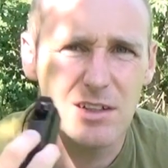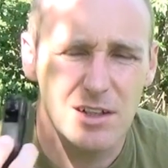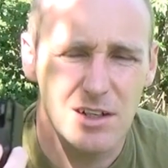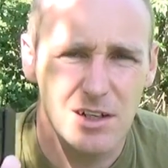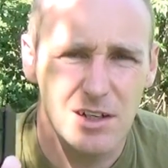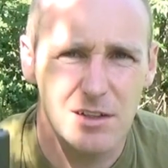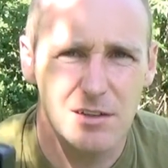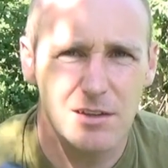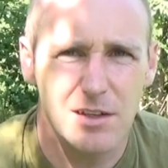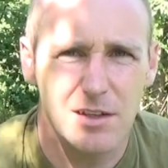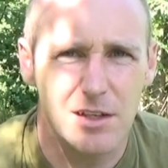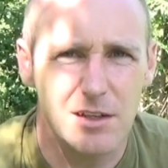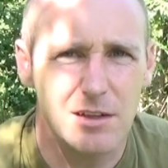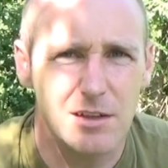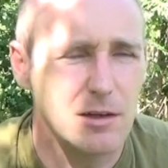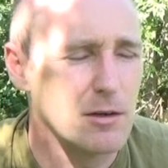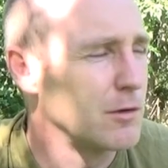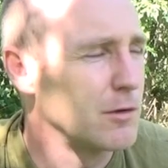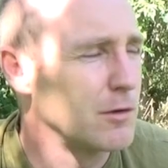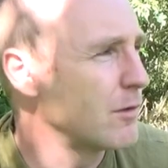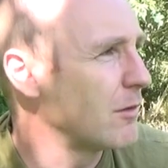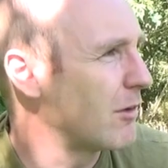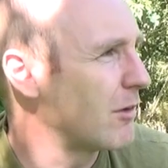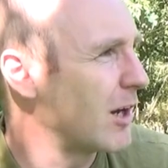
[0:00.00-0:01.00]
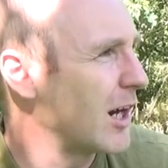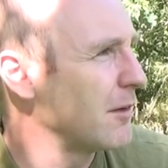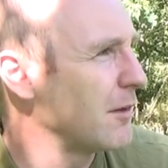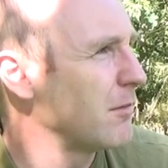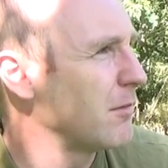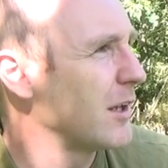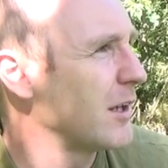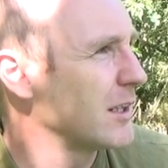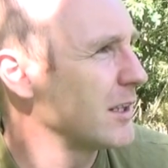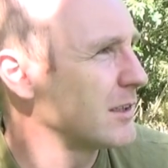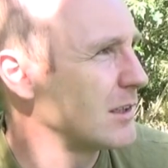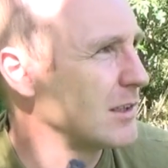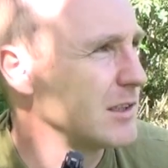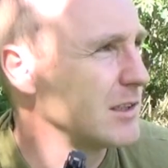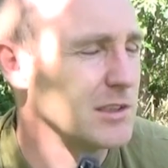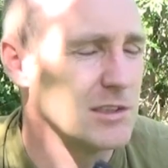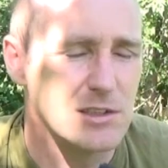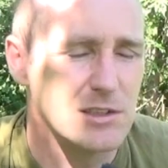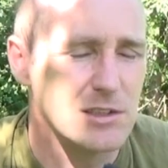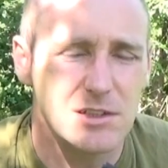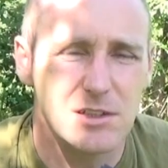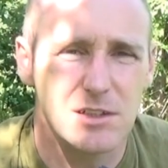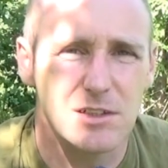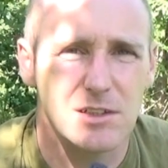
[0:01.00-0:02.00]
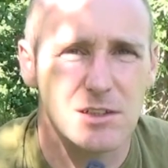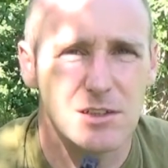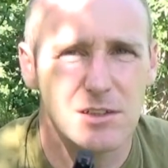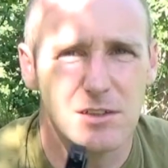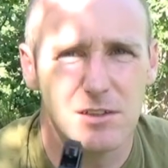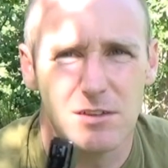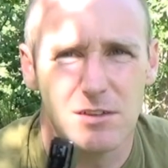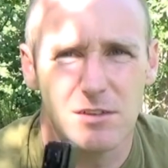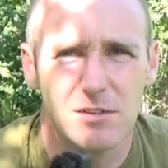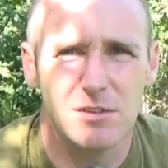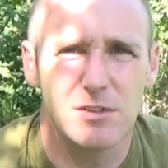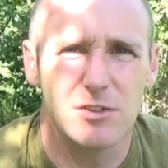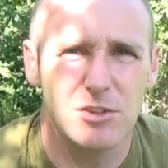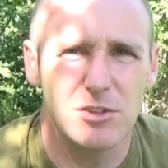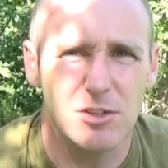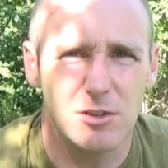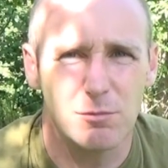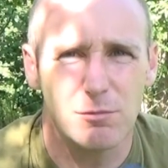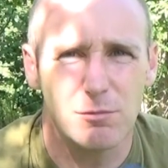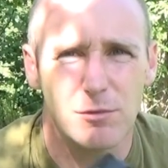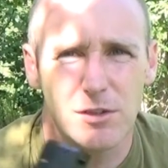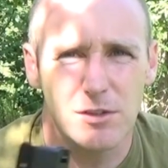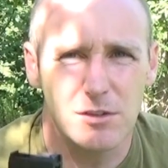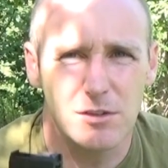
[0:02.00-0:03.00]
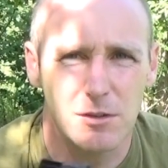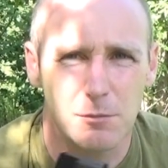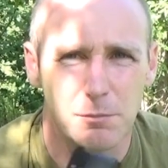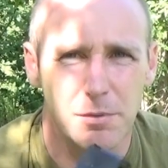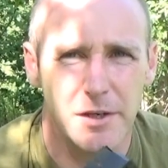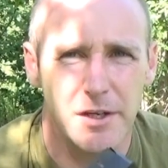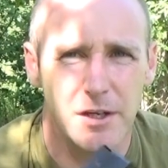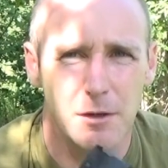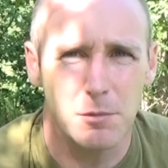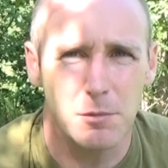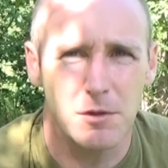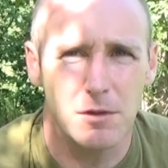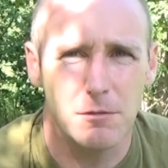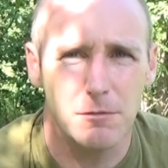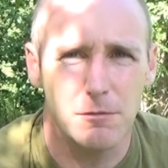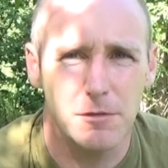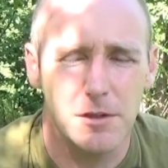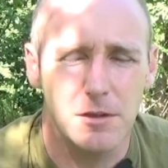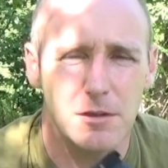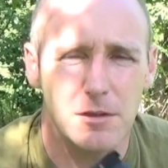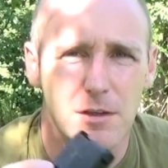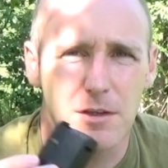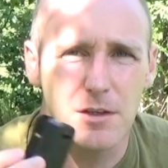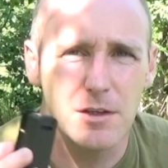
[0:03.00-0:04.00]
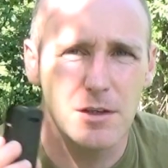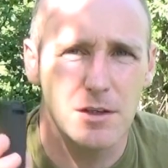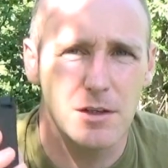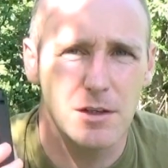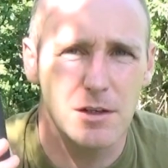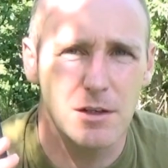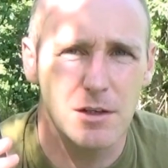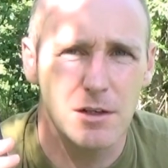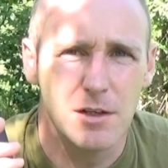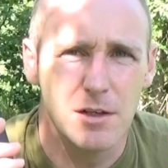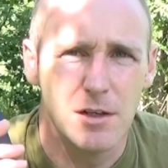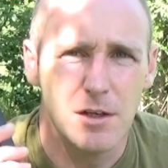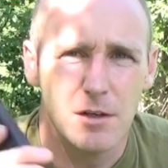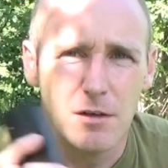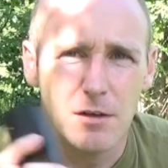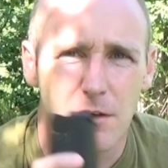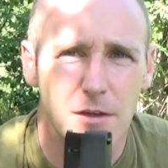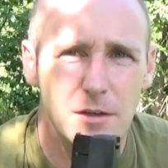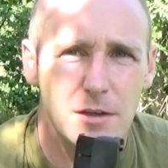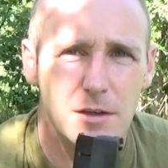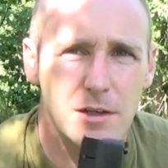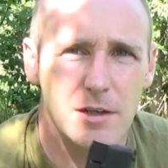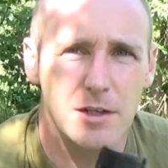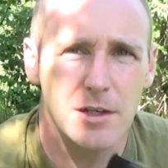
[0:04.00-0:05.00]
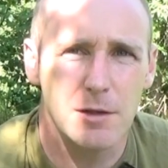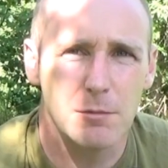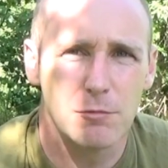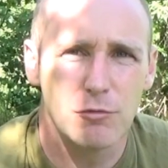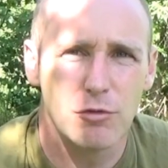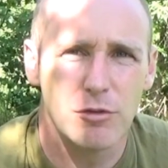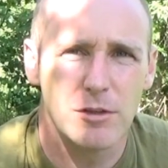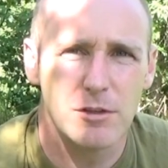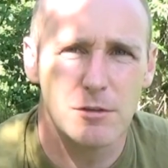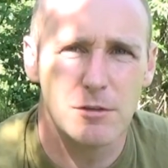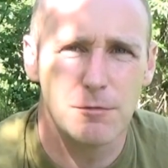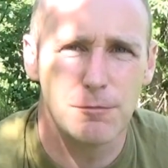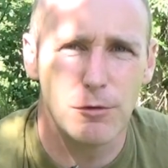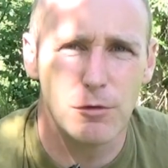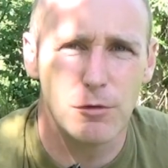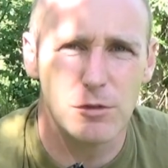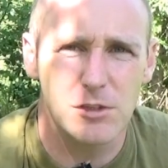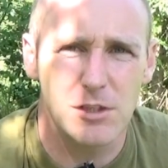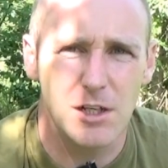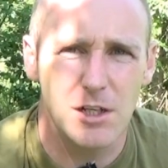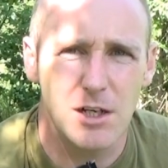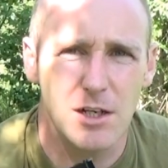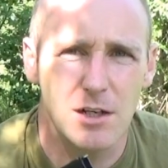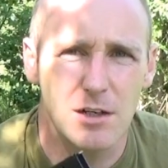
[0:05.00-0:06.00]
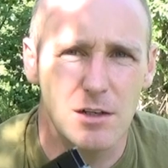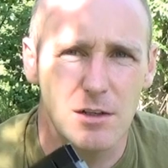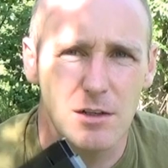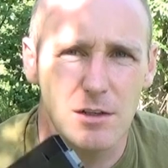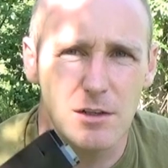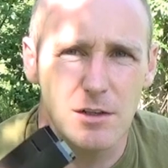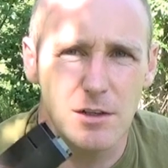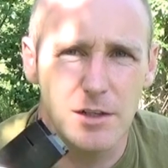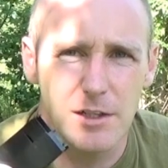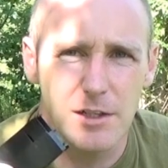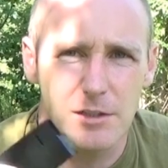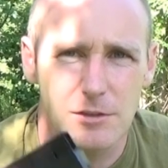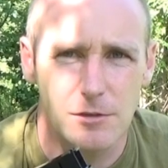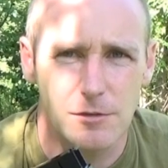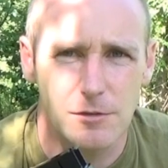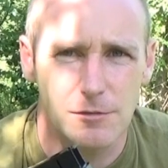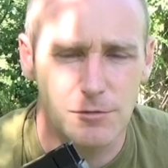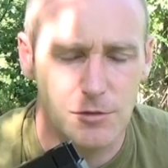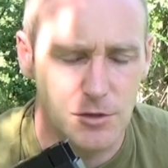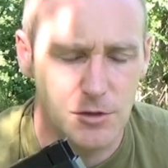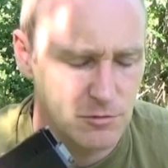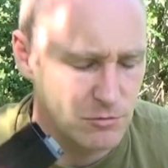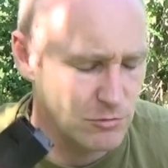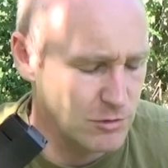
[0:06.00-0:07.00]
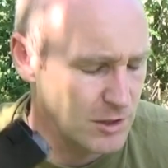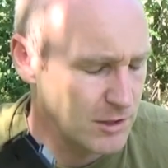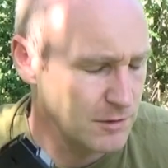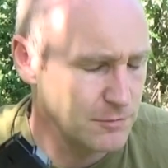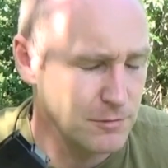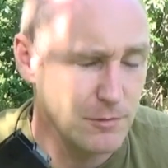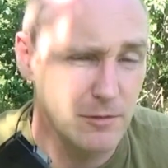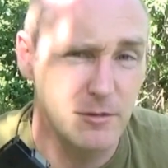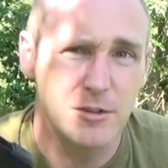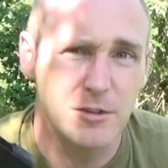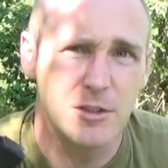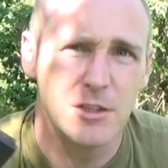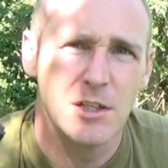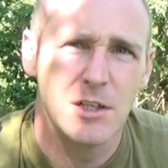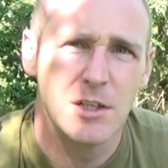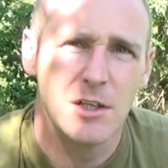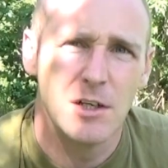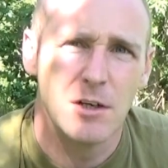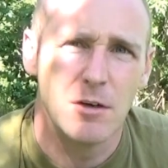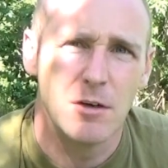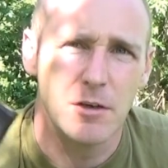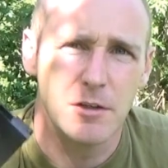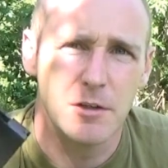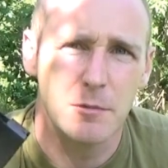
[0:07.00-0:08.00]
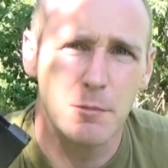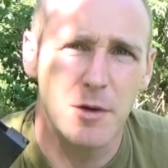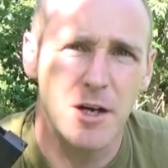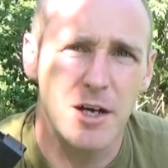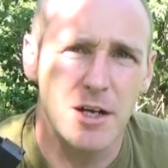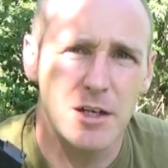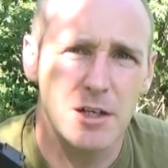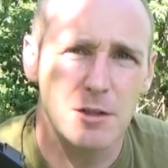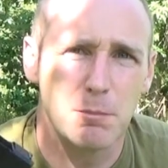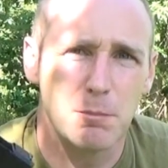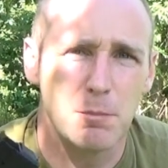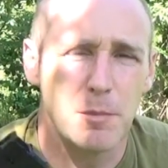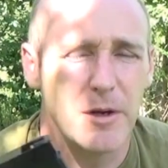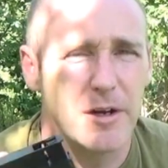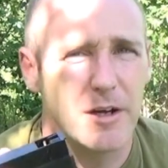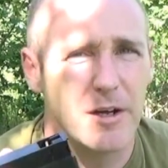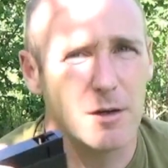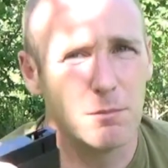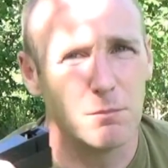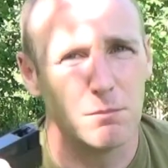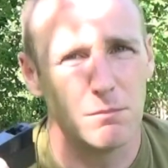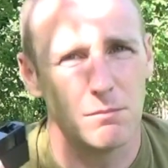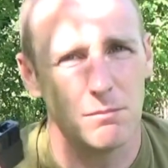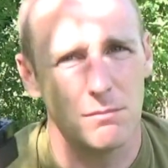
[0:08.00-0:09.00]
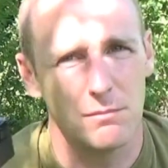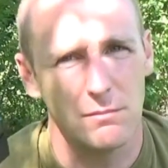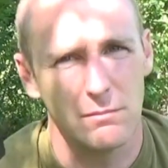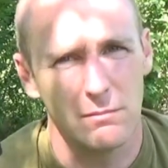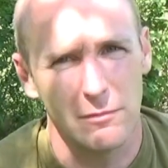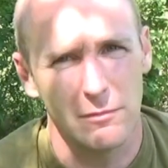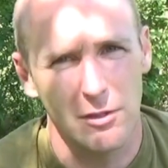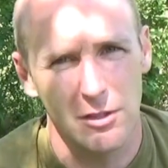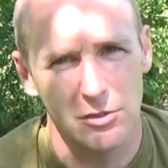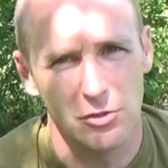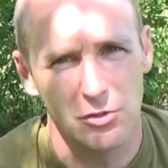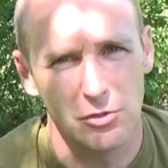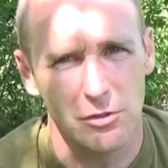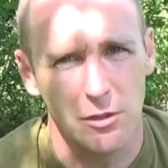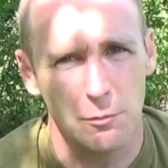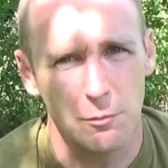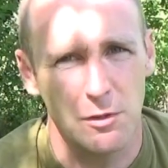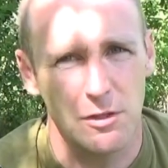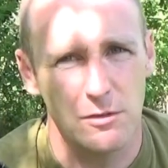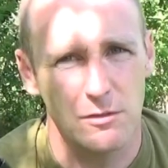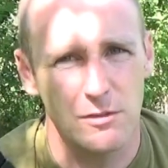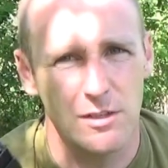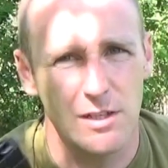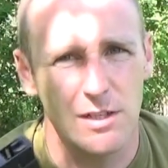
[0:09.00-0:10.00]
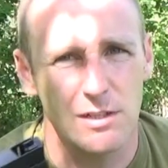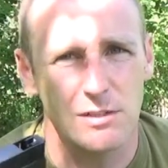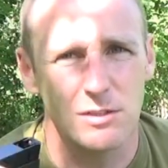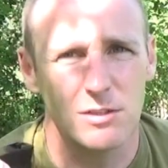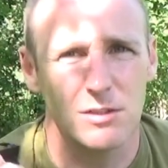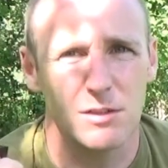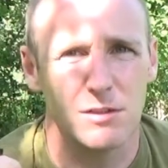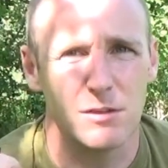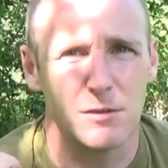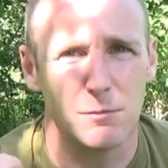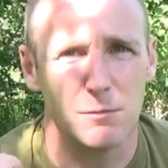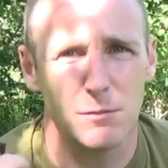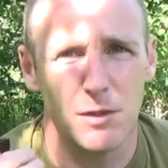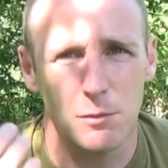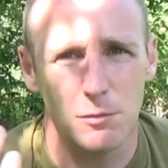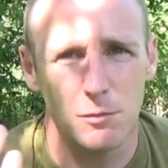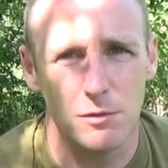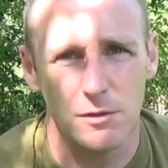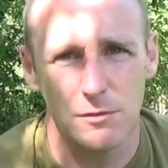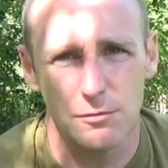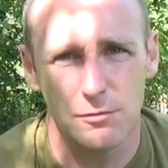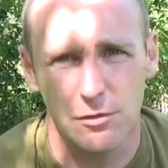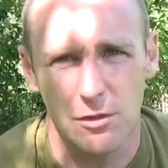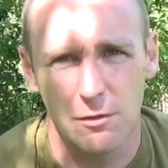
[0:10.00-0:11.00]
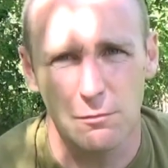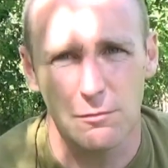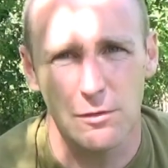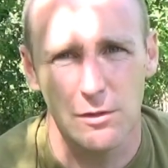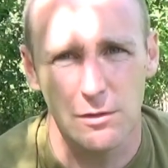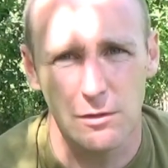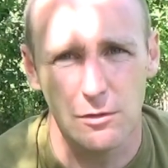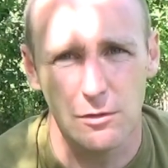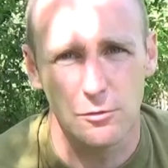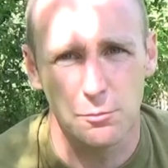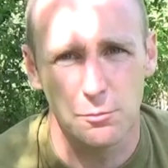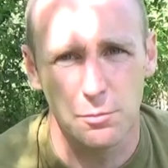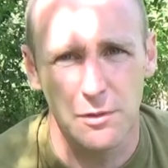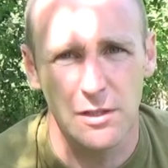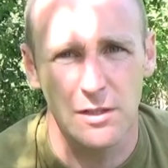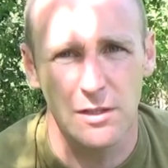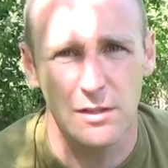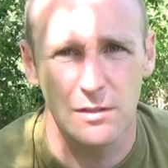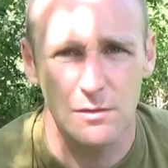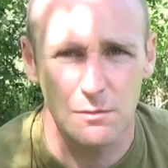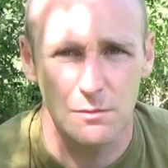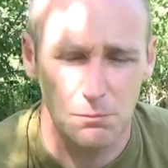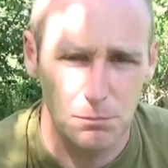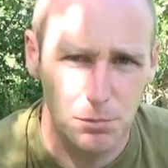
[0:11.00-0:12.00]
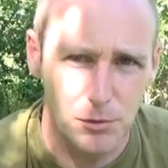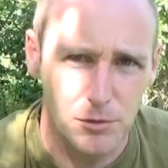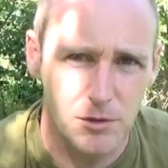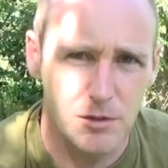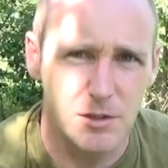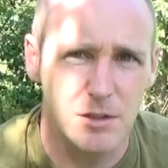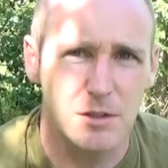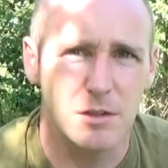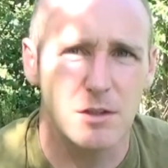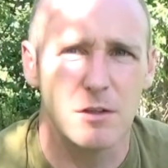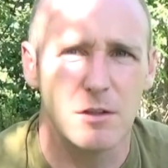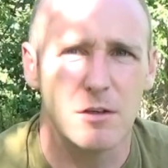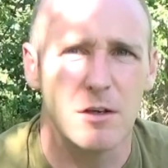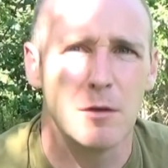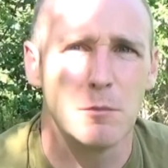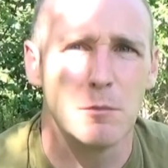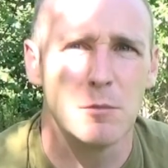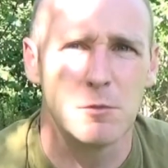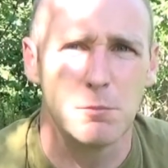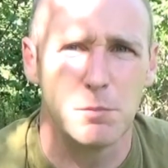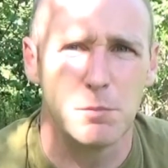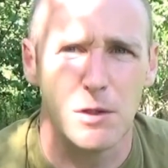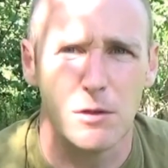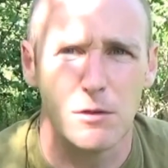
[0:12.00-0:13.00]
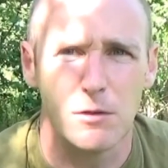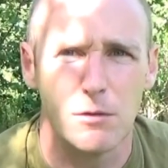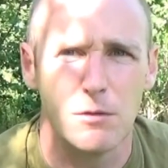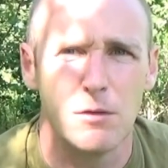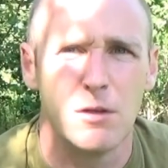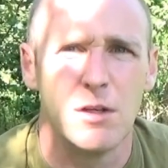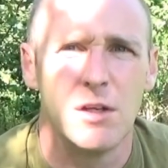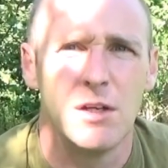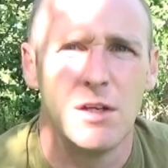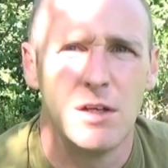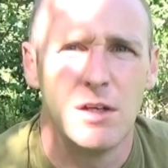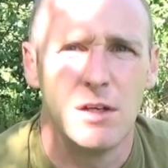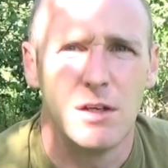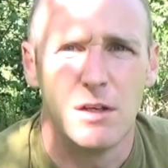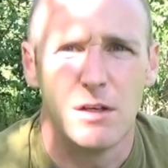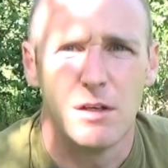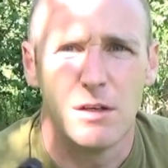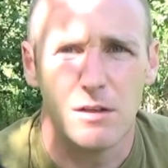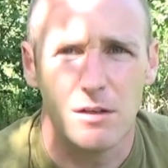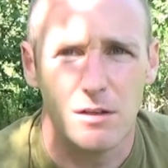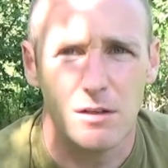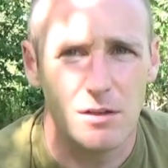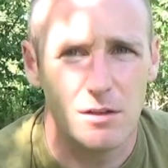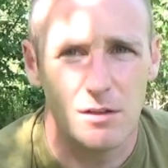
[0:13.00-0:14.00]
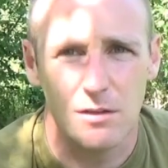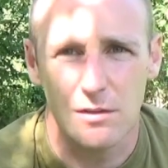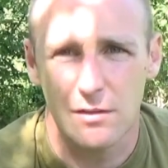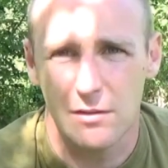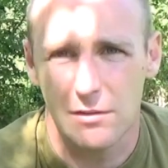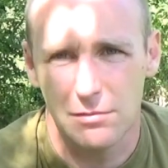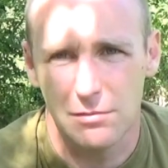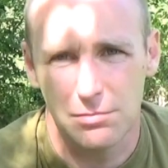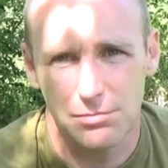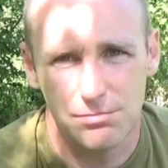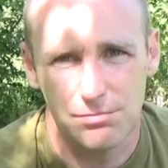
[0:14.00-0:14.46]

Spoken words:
I think the whole rifle actually is somewhat compatible with other M24 style Airsoft rifles on the market, but I'm not sure about that. So maybe if someone better, put it in the comment below, or